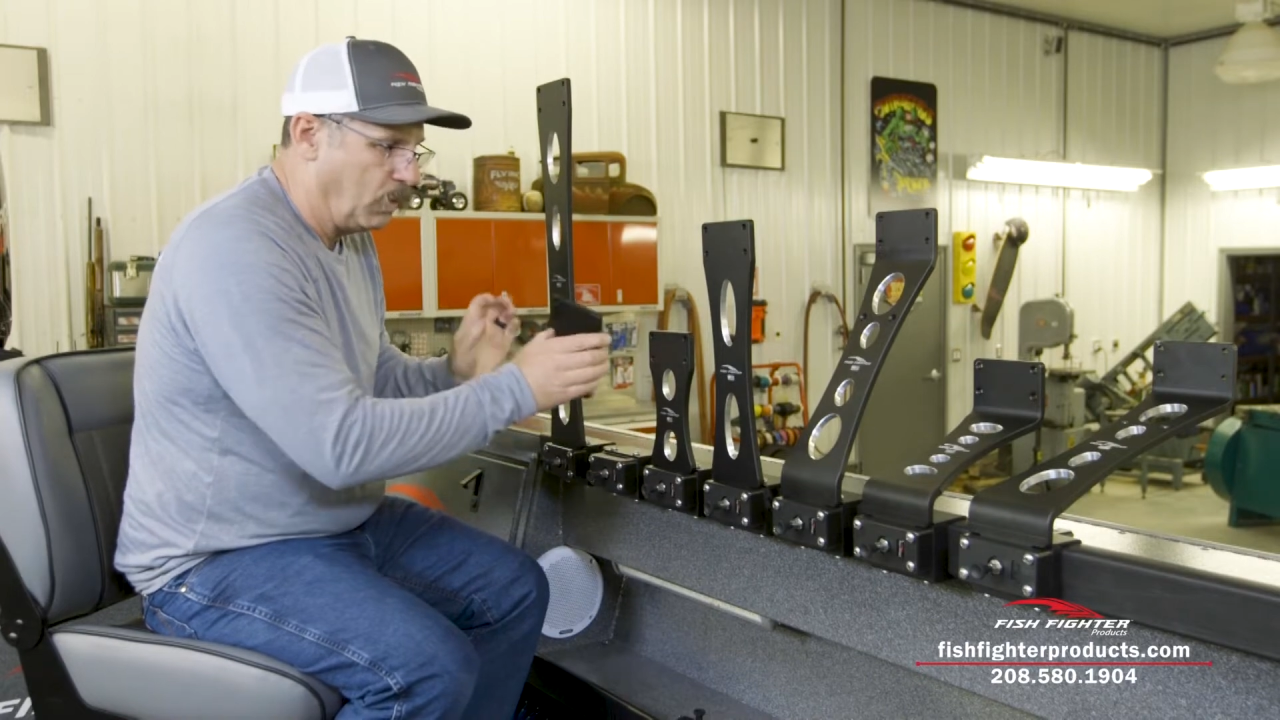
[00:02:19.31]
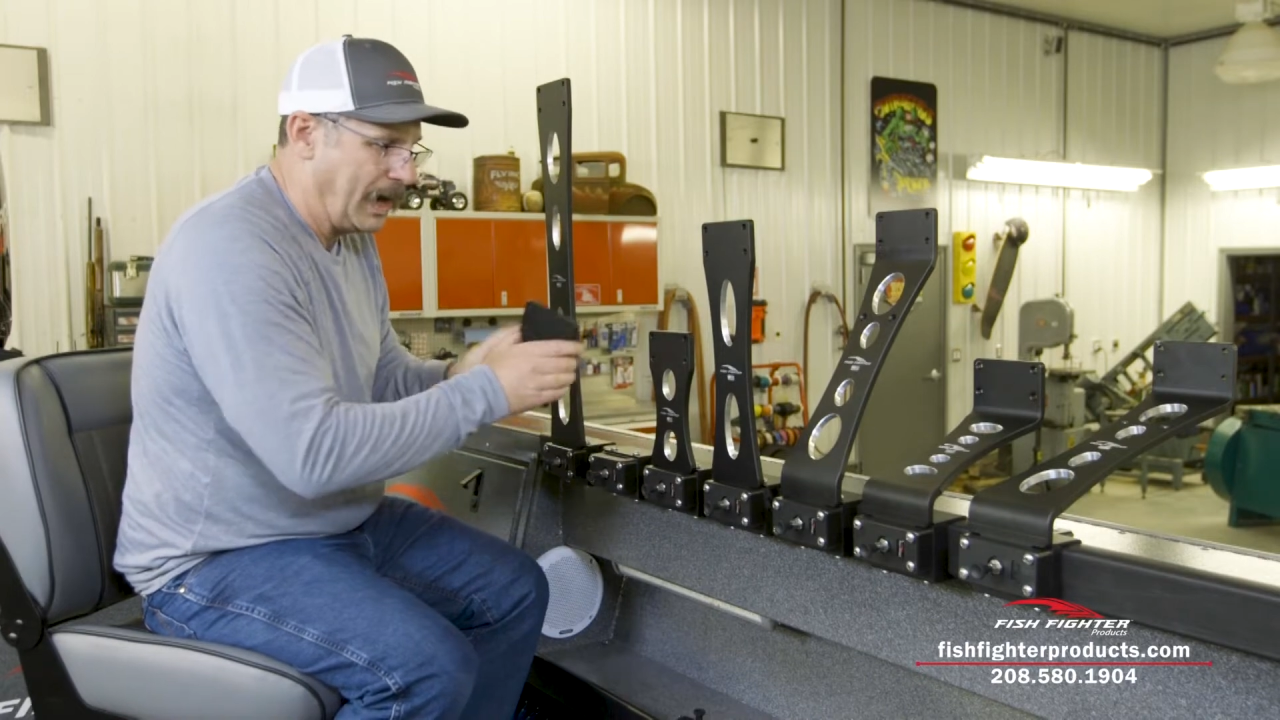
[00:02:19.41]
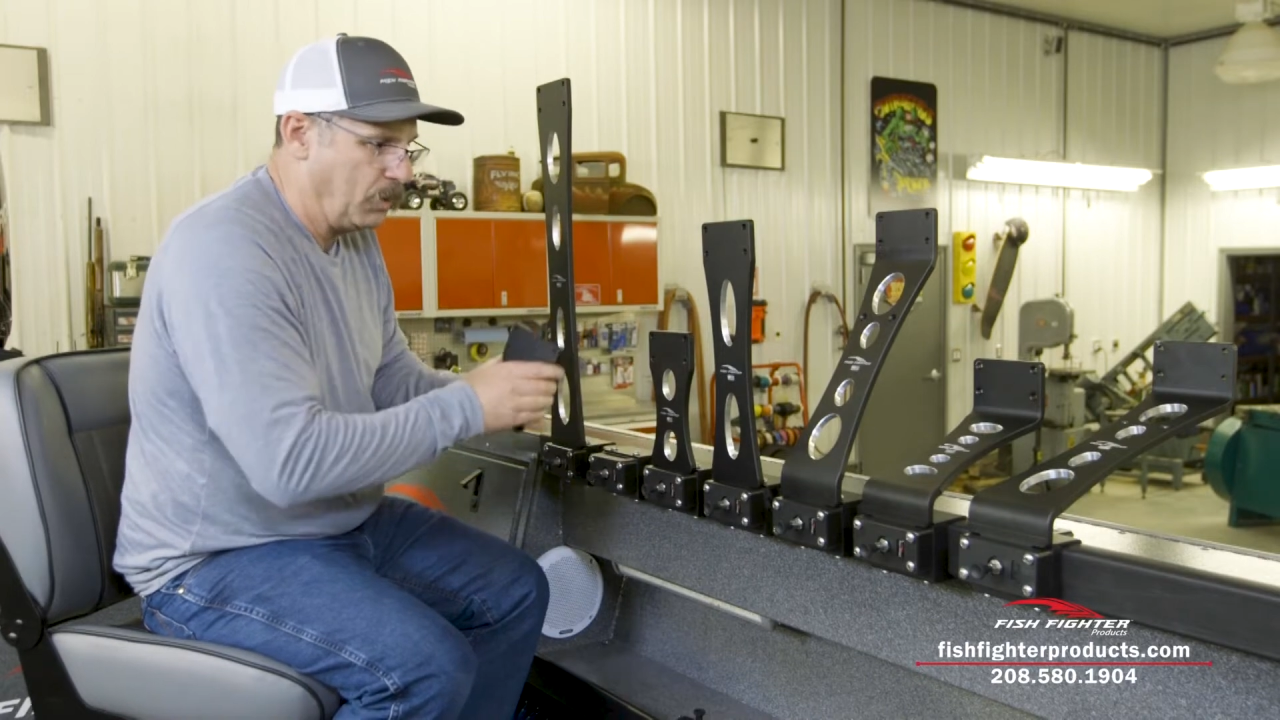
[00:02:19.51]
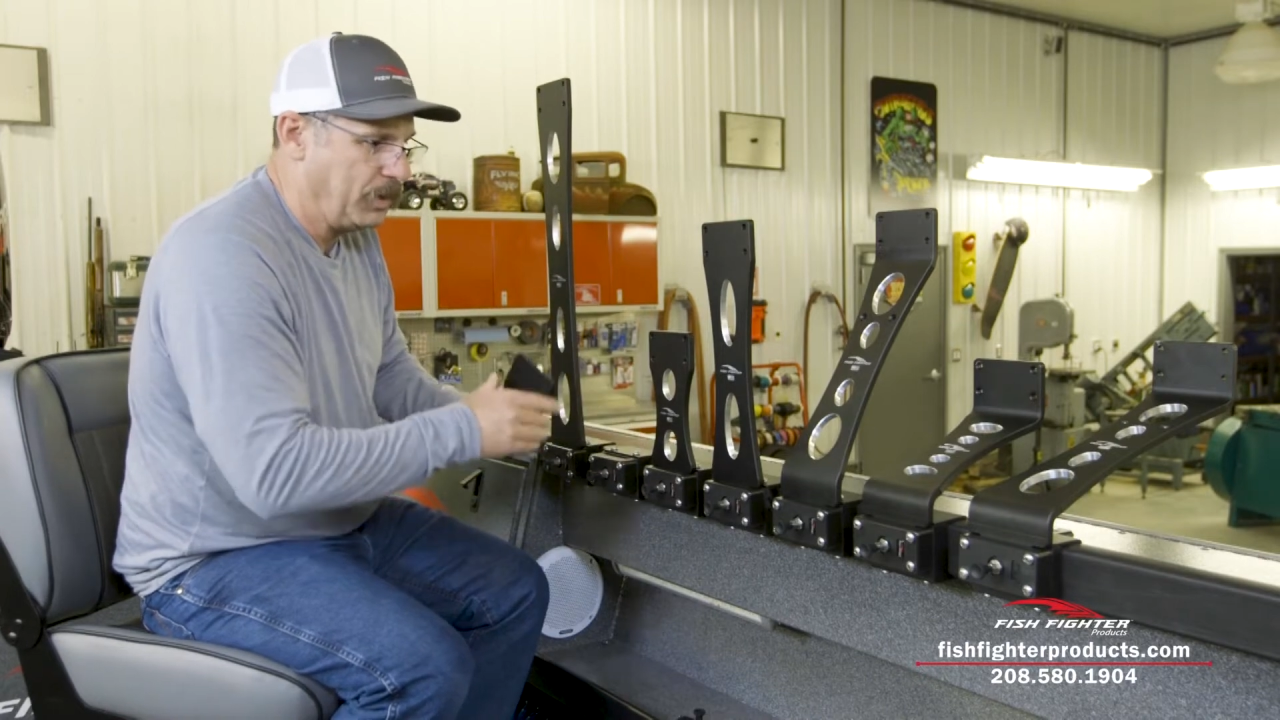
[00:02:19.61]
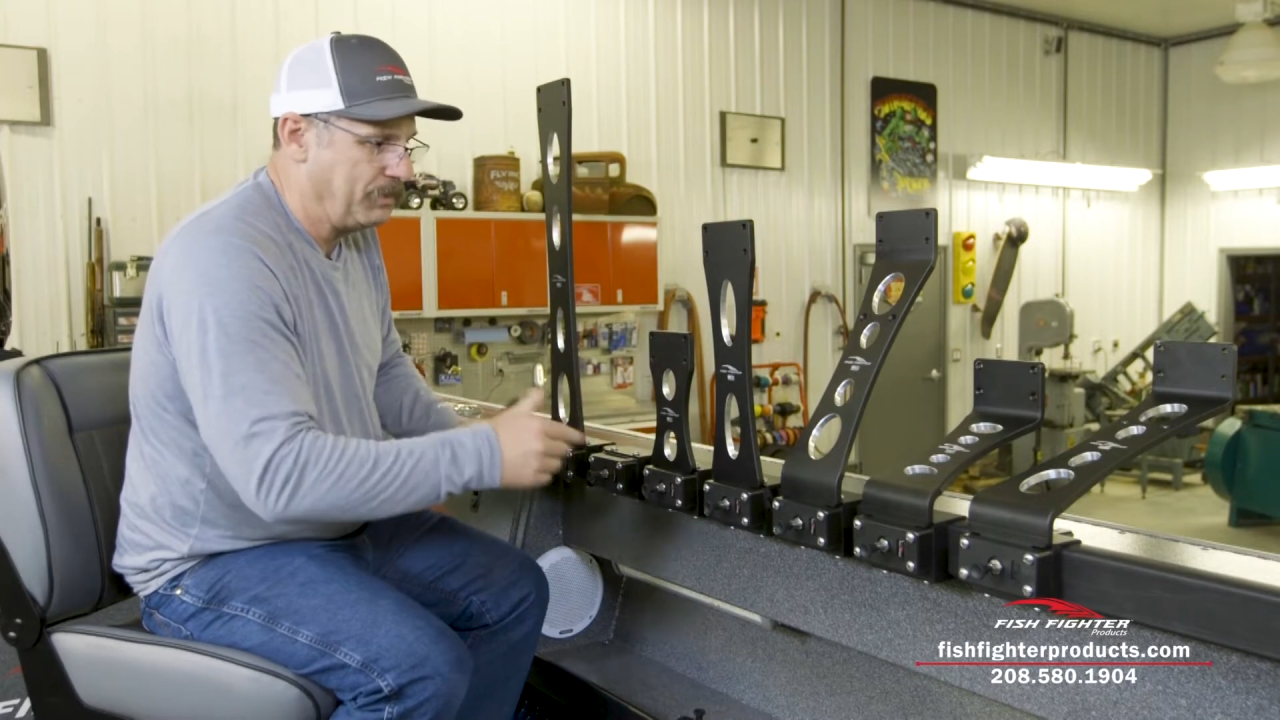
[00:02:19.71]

why we